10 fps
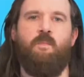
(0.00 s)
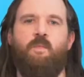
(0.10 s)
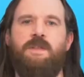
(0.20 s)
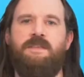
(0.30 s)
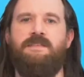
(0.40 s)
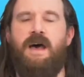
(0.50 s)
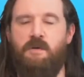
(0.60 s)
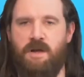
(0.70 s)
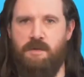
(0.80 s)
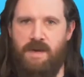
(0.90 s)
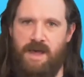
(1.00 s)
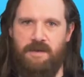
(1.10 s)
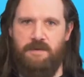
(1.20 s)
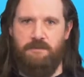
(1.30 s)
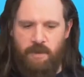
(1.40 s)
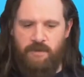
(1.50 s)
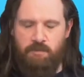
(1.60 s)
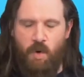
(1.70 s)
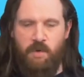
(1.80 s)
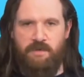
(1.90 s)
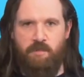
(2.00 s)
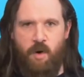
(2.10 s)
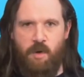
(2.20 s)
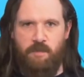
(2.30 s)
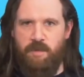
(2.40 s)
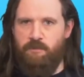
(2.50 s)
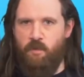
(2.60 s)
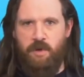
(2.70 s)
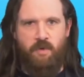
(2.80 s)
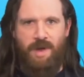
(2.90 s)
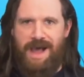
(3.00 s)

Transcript: With the down command, it's most important before you do